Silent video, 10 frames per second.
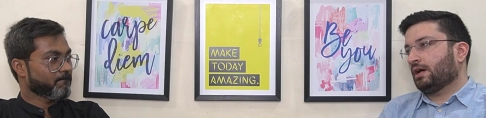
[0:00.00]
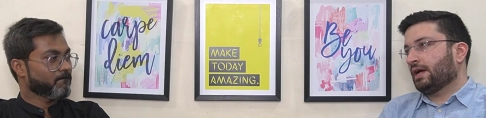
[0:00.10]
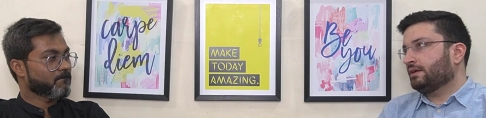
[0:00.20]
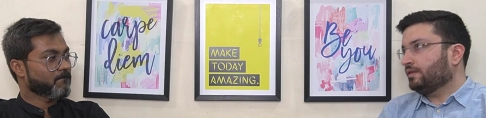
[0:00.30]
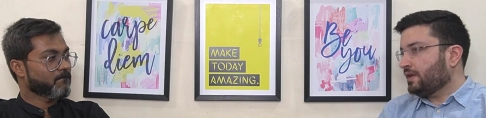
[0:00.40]
Speaker 1: i
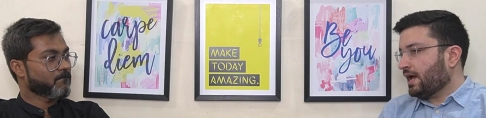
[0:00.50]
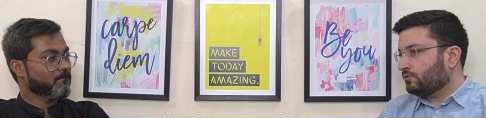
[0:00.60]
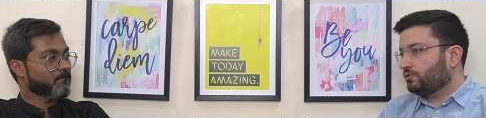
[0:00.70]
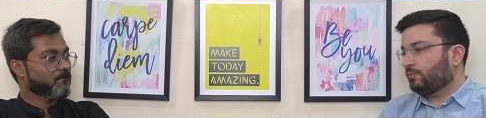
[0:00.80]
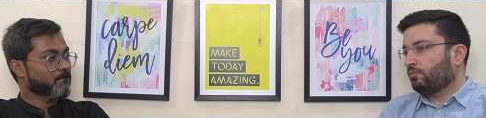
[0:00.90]
did the annual
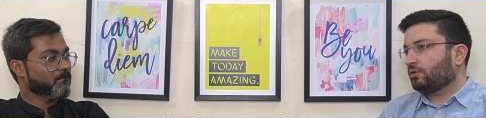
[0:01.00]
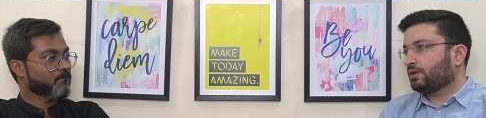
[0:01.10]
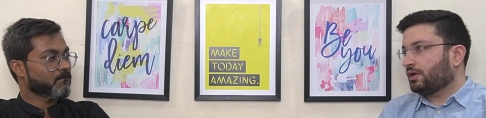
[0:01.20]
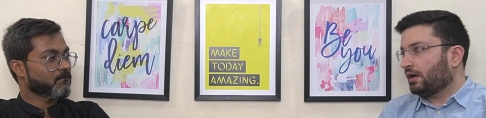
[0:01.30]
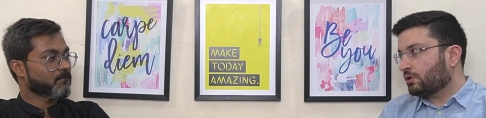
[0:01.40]
report
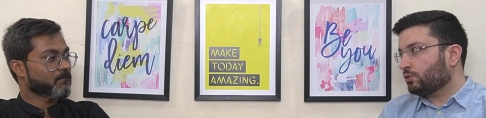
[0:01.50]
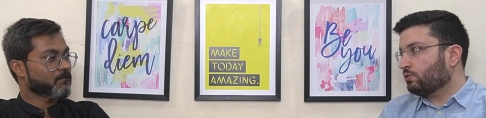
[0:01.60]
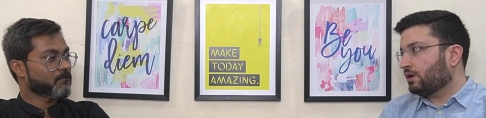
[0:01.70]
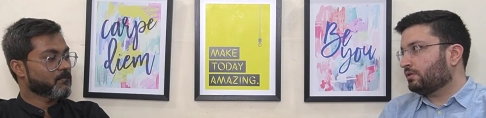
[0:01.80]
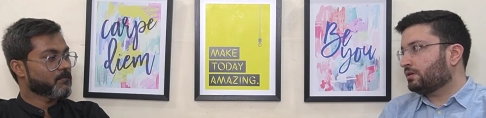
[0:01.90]
cover to
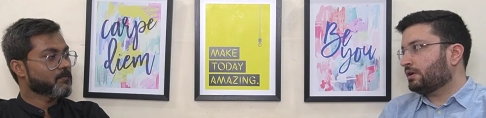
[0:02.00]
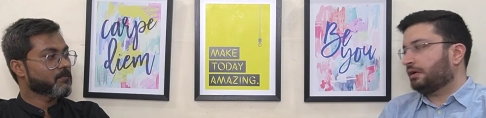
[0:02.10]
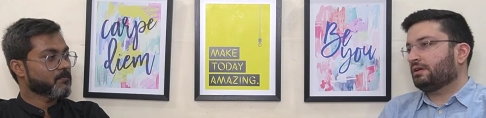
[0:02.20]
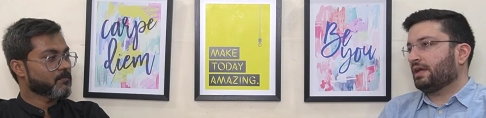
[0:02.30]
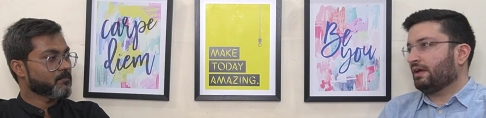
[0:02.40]
cover
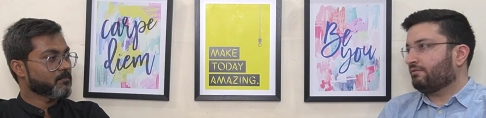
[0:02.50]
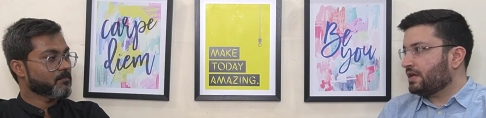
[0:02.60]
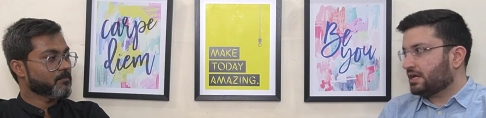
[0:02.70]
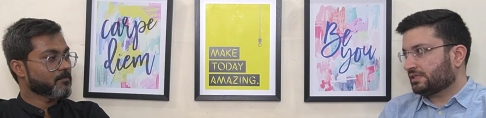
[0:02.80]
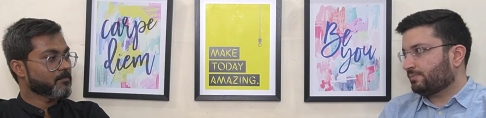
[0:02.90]
covered every
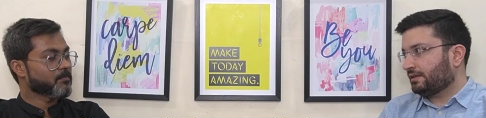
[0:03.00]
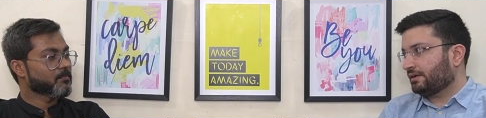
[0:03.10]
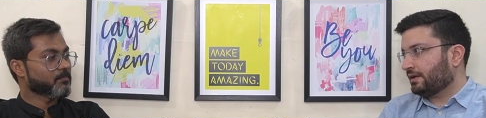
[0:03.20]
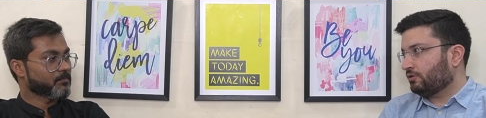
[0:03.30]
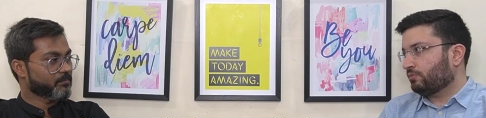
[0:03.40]
aspect that i
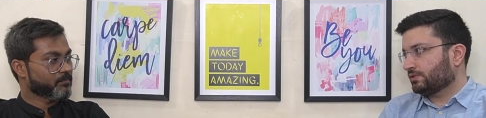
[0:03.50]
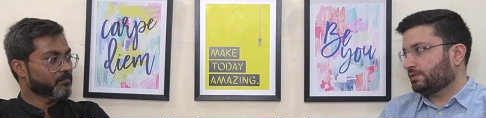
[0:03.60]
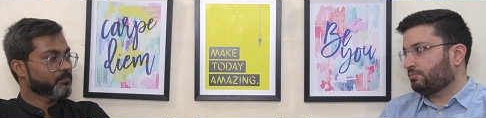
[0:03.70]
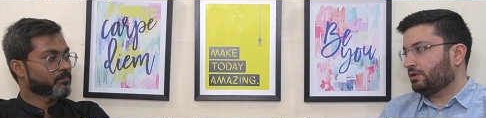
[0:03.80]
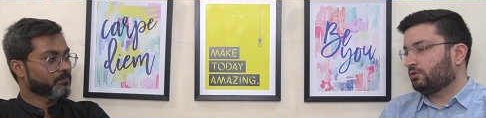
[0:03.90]
could
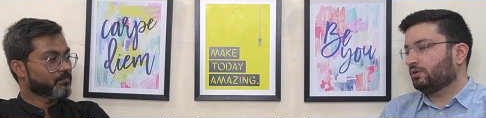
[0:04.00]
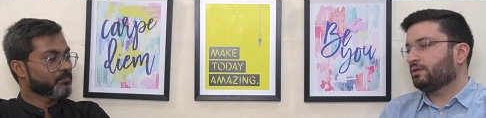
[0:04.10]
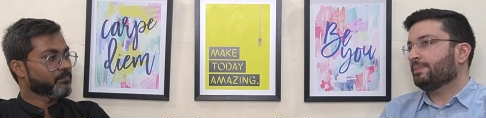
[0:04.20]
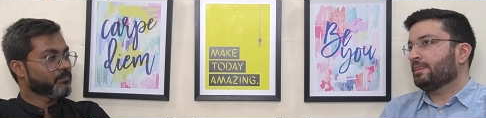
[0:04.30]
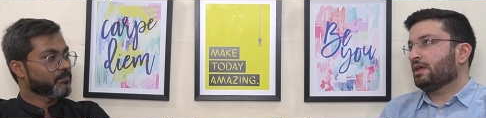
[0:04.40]
possibly could
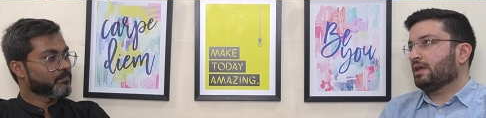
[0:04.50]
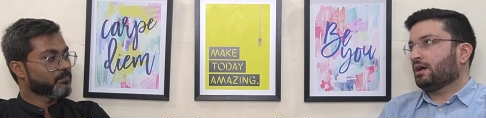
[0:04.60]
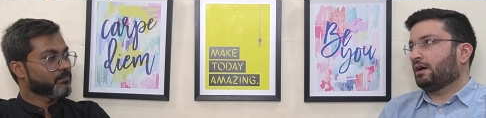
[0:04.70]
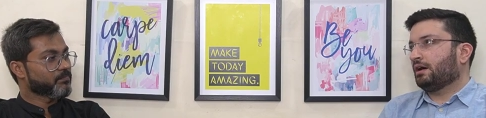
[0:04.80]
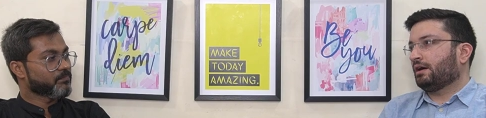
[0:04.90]

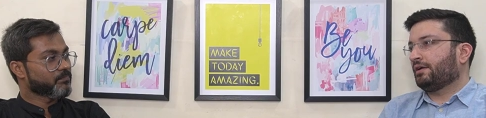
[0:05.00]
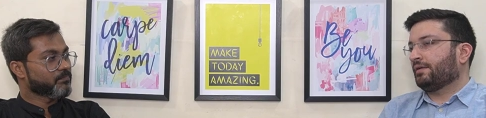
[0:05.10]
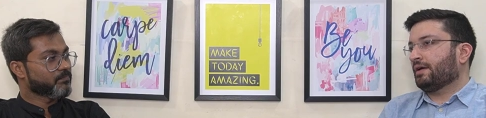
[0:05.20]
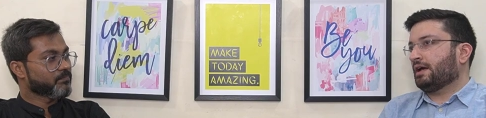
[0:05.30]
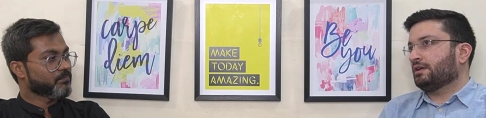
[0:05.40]
uh,
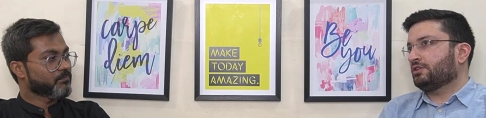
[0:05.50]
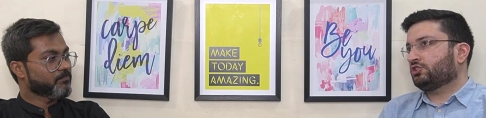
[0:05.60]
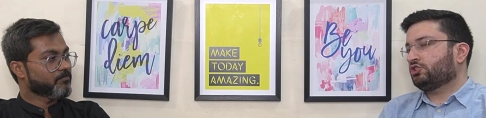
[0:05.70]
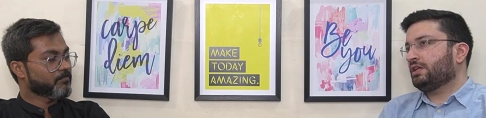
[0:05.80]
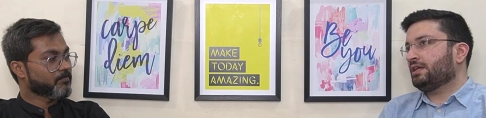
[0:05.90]

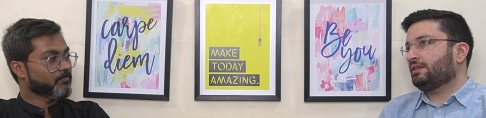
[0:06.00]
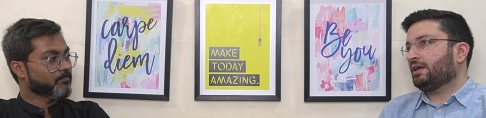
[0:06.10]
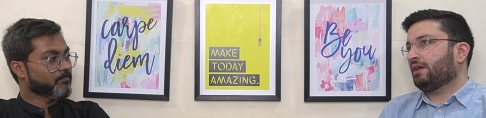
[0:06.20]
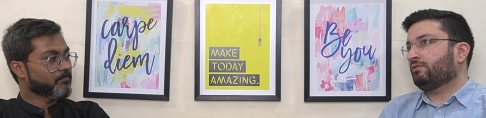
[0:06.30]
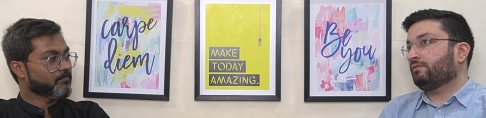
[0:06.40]
additionally they
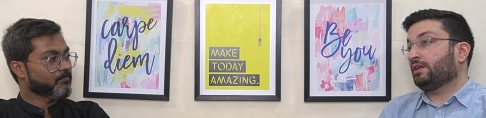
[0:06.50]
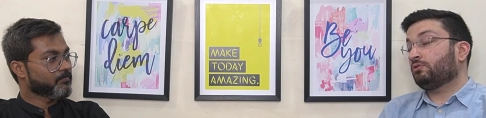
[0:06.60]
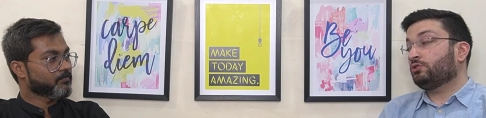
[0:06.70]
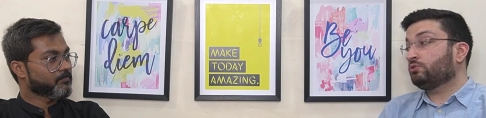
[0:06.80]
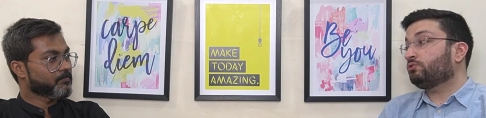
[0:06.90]
have a very good
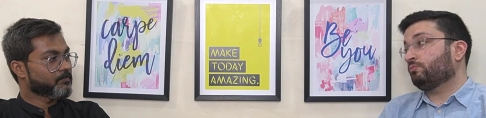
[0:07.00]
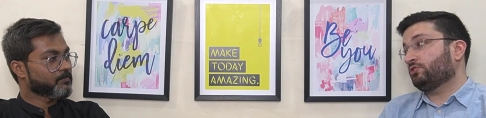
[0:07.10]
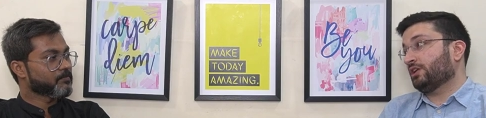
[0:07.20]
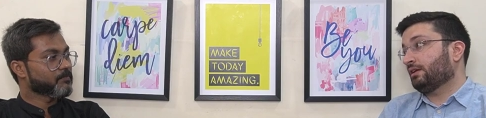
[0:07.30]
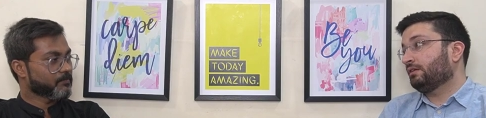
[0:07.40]
youtube
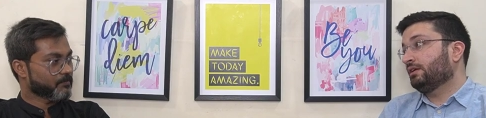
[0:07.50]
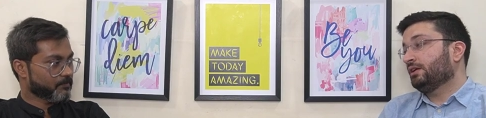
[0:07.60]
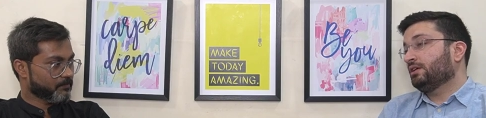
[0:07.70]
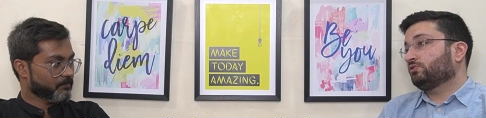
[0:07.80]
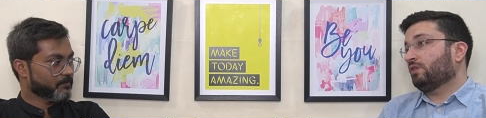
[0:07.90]
channel
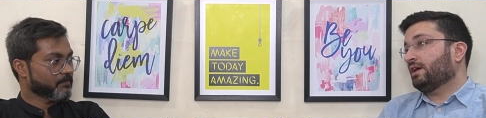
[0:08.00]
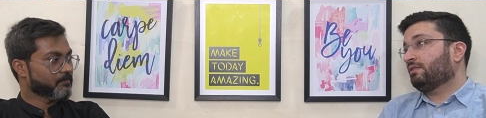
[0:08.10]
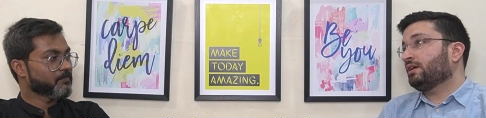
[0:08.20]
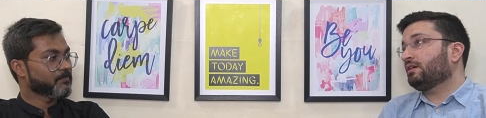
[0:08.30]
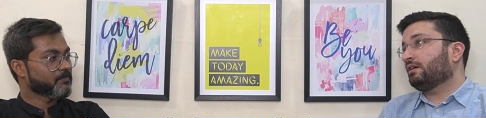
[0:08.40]
mm. so i
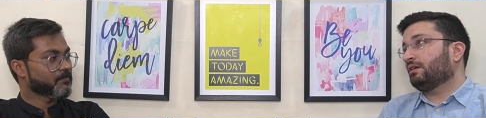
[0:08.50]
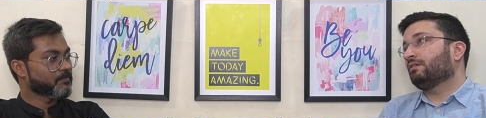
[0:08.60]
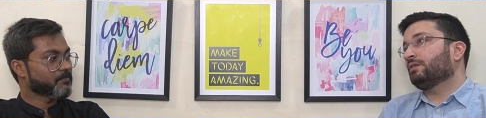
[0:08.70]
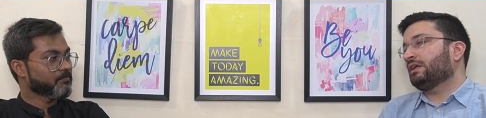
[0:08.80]
think uh,